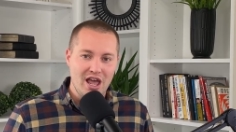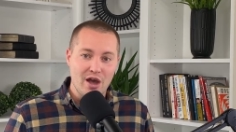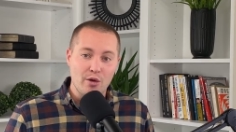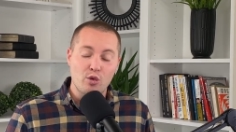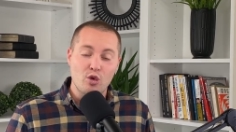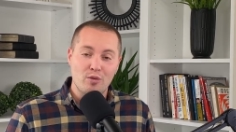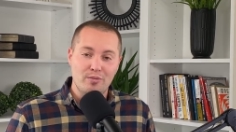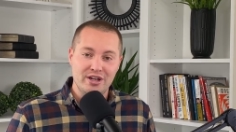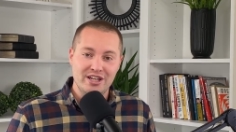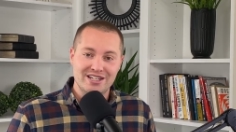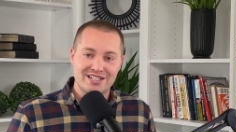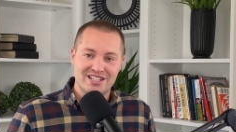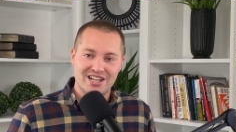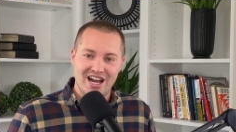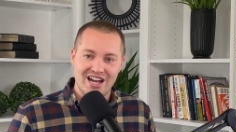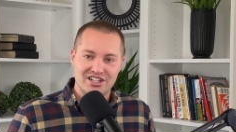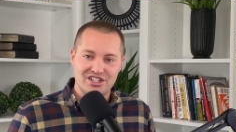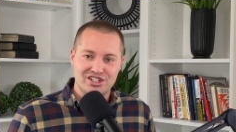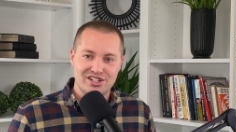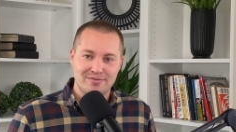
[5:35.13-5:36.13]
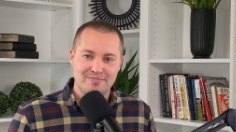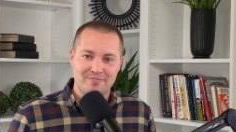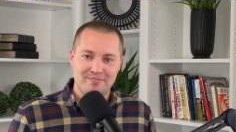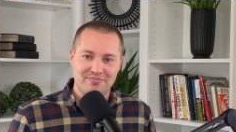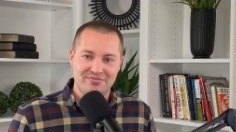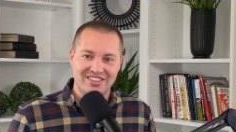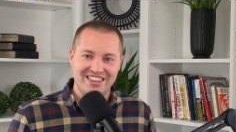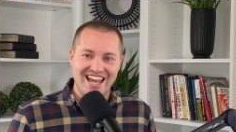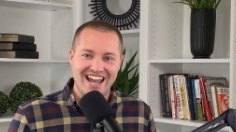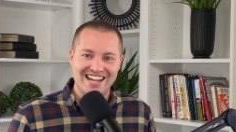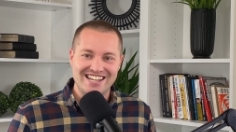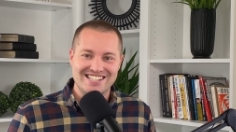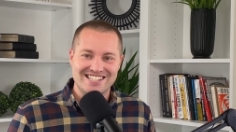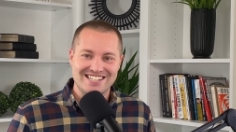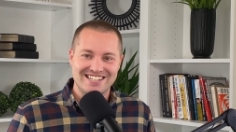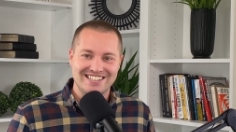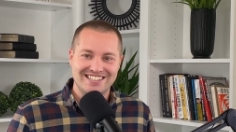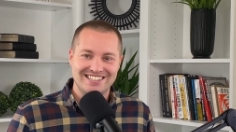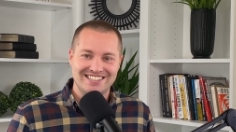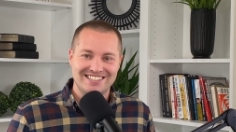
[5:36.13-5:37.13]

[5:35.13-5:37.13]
and we'll be in touch. Thanks.